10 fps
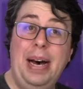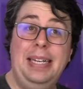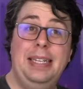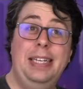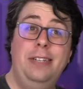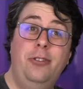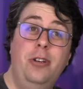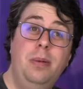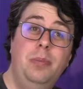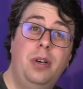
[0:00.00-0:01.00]
but in
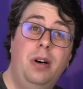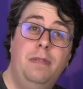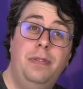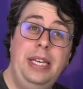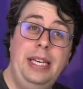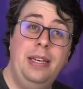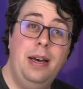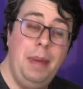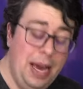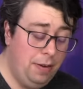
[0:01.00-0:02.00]
terms of the
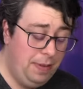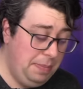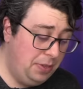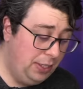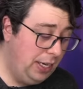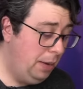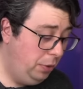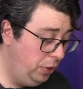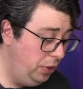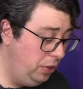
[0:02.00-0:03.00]
amount of apps that you're able
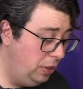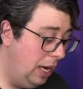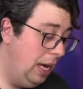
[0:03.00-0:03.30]
to use,